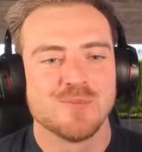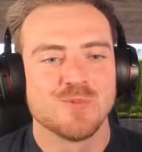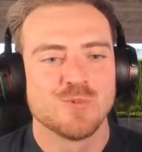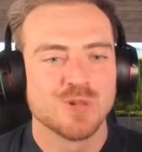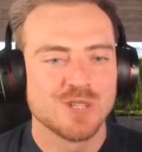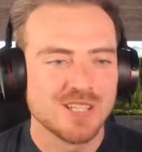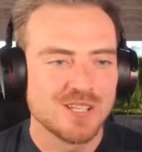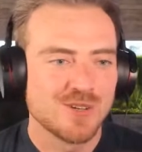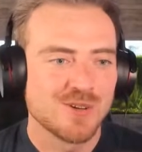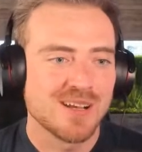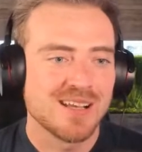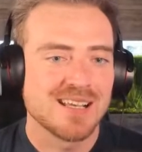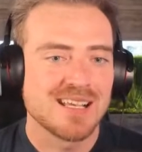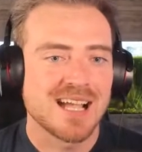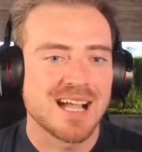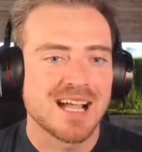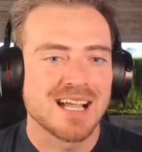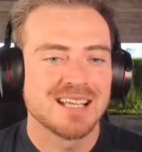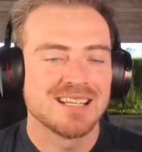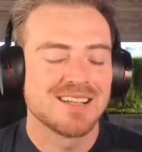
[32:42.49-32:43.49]
Really great
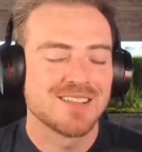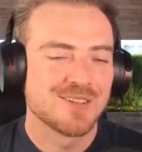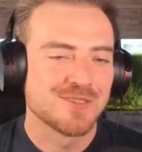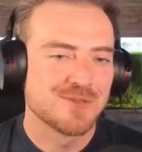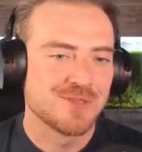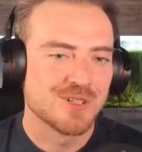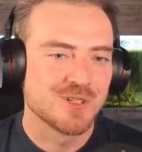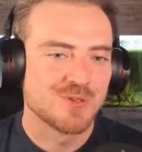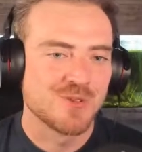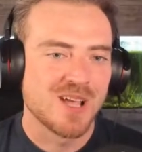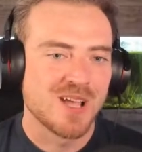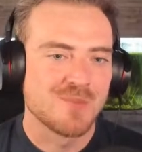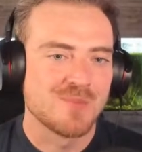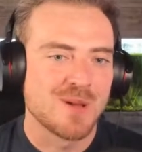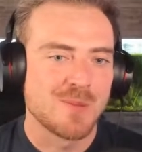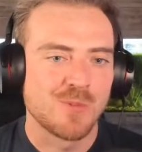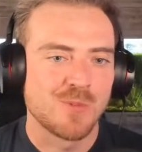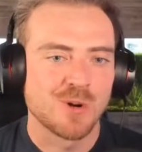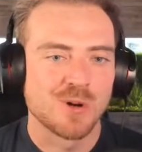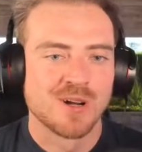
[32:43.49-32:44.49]
guy. Another Fish Fam
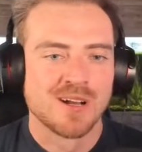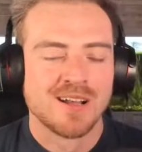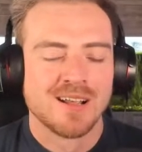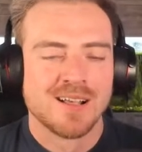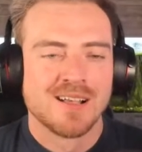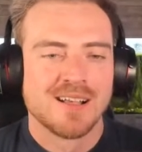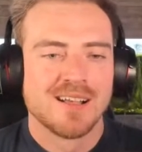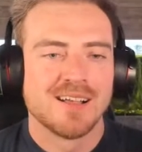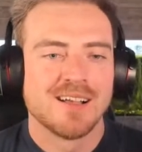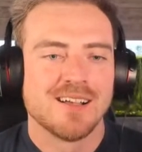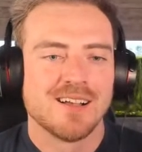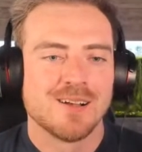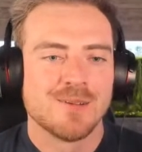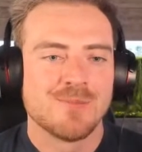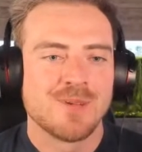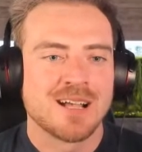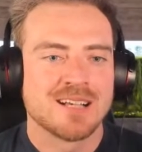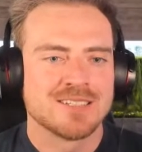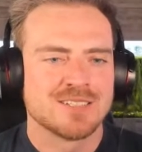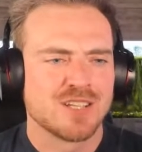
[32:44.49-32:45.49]
member,
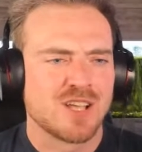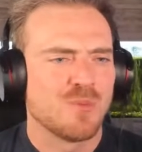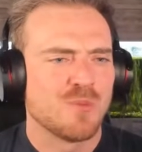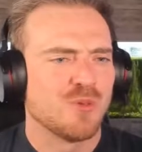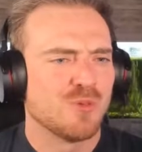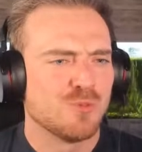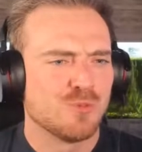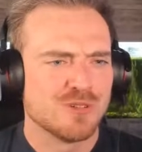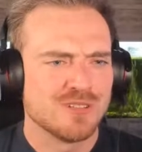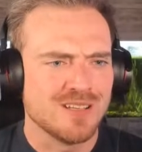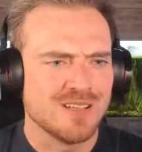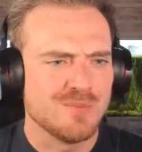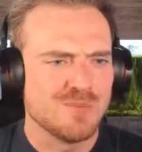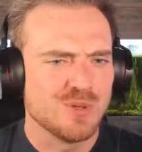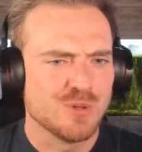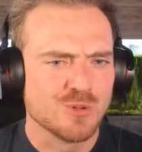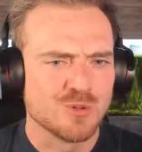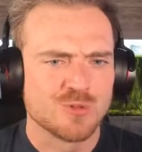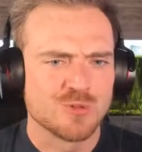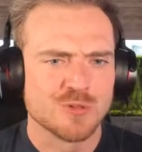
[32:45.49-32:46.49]
has a couple of really
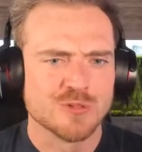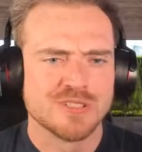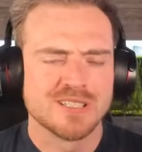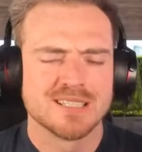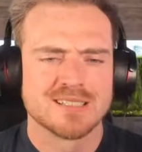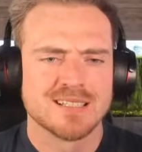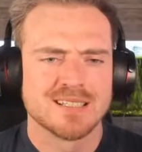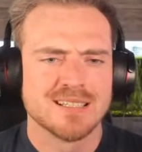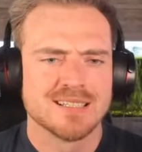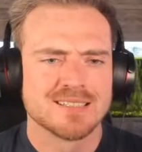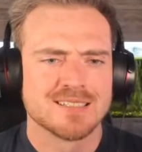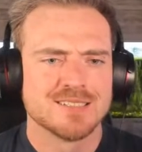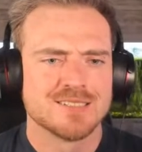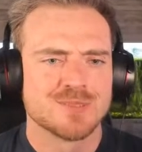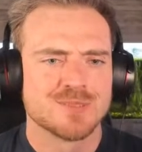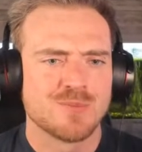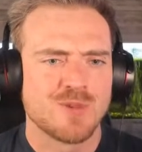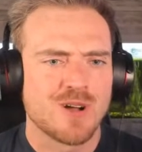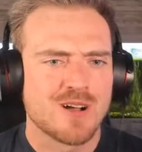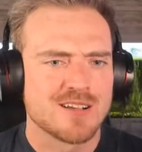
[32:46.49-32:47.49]
beautiful discus and
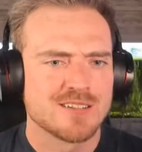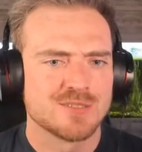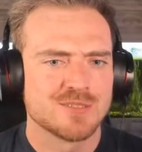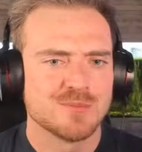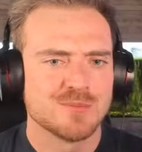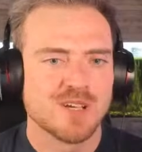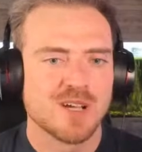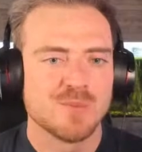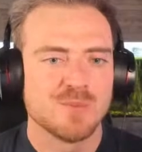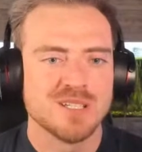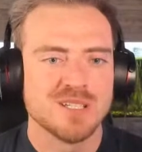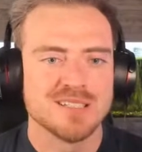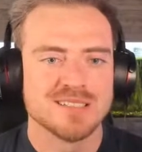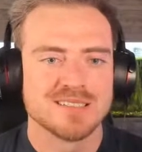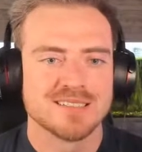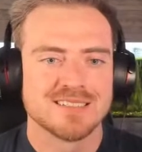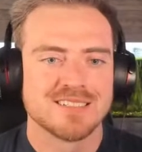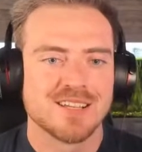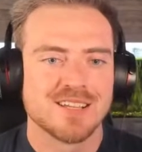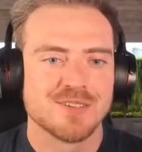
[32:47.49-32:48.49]
some awesome guppies
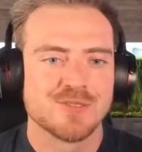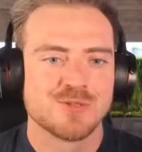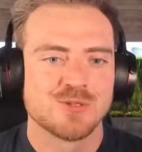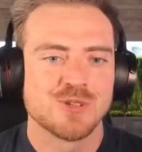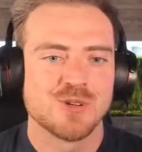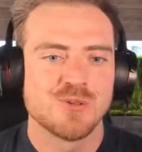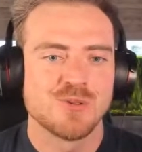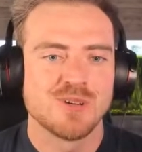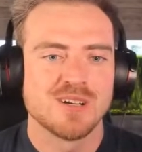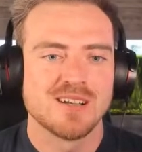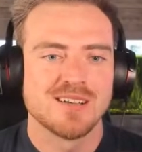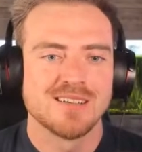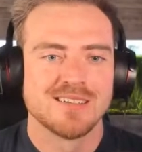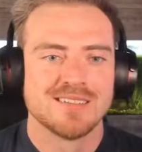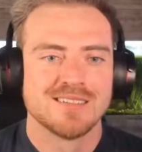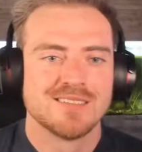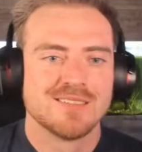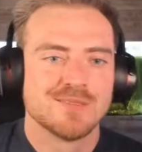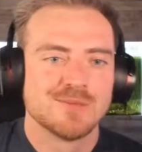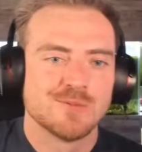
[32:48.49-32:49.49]
and stuff. So,
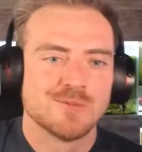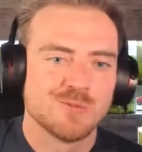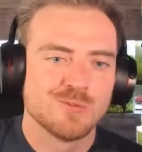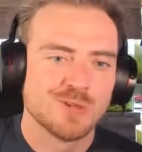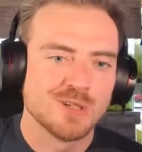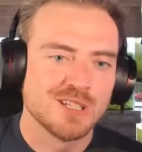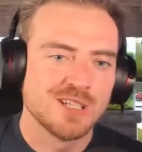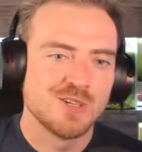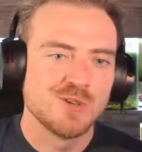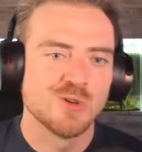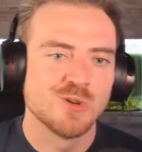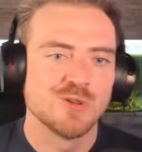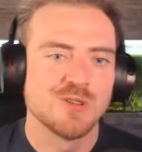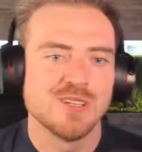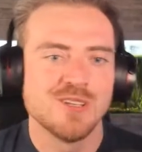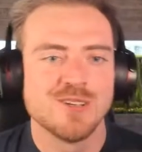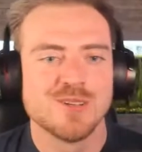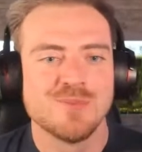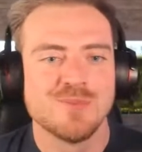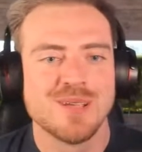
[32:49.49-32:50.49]
really cool
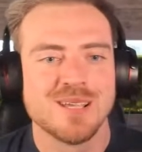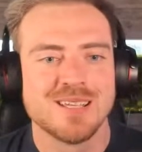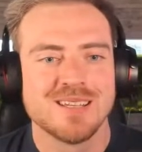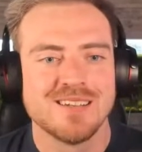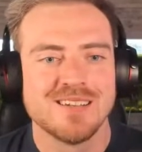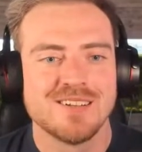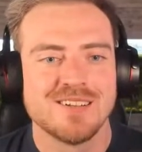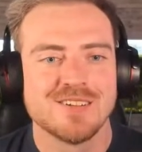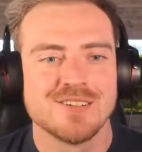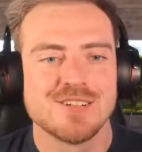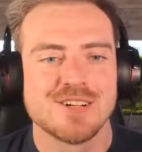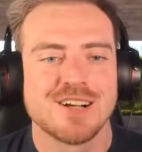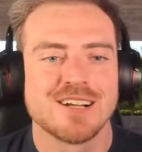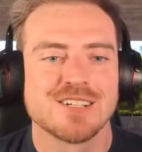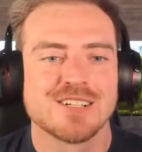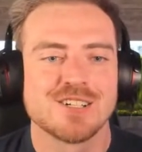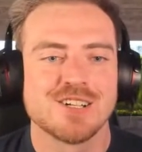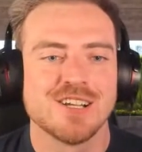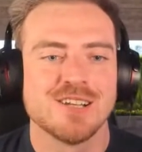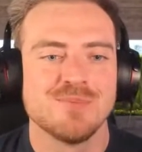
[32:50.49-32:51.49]
that you can make it in here,
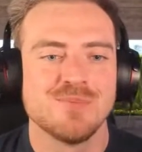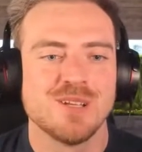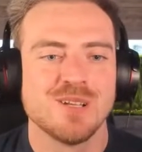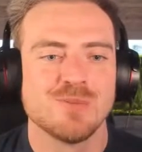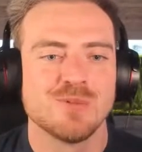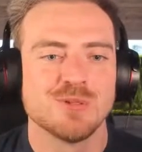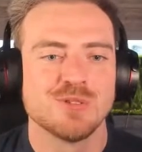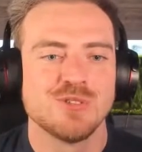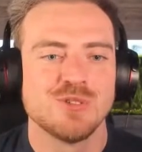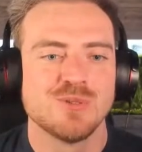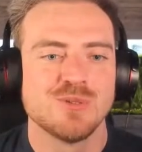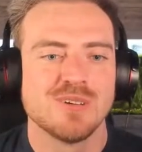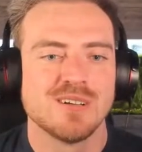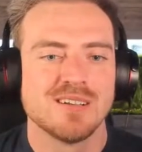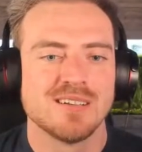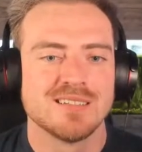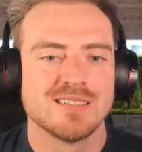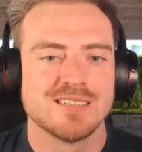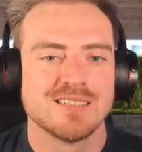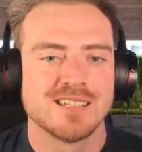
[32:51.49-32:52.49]
Josh, and be able
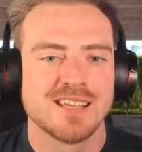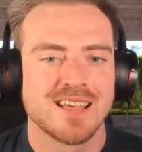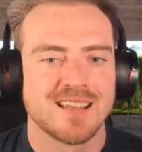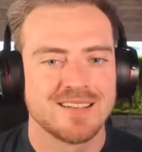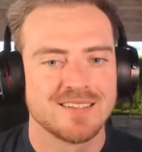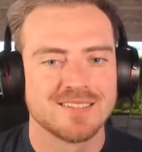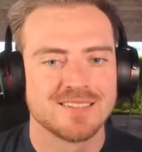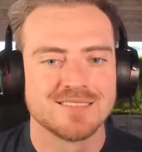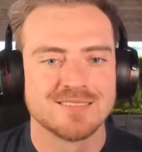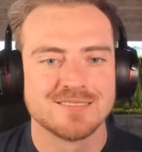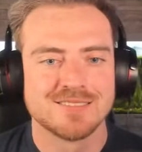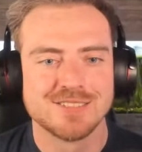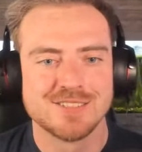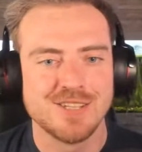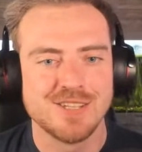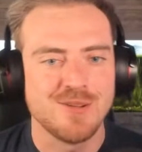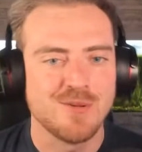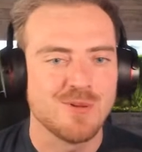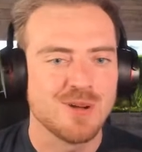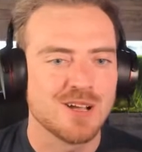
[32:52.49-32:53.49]
to kind of
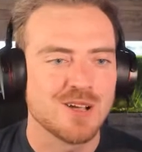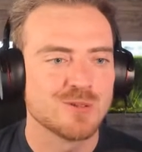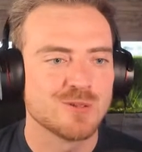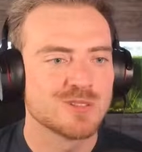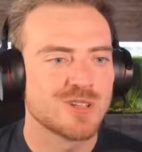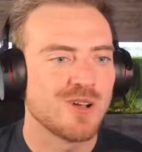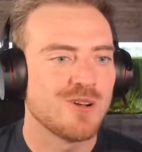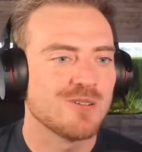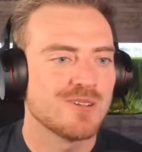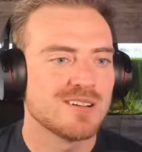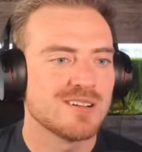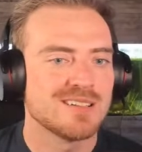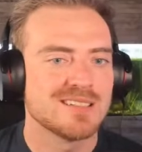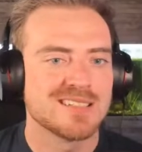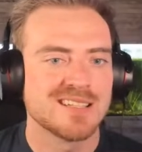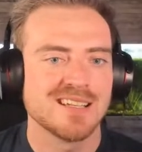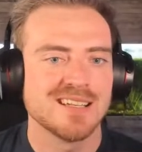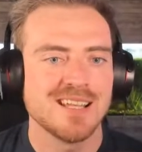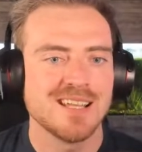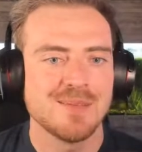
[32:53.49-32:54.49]
see what goes on a
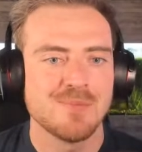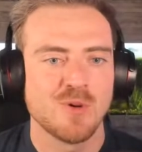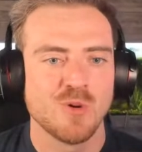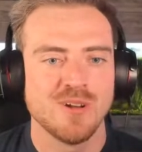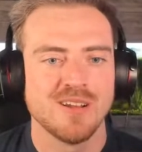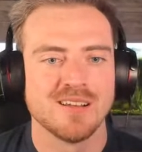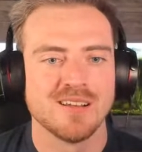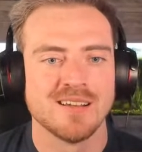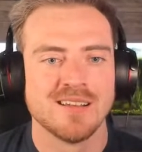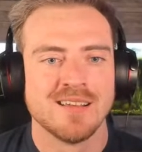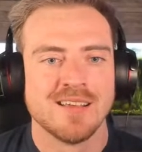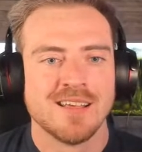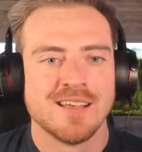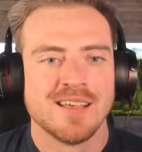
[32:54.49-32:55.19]
Sunday morning.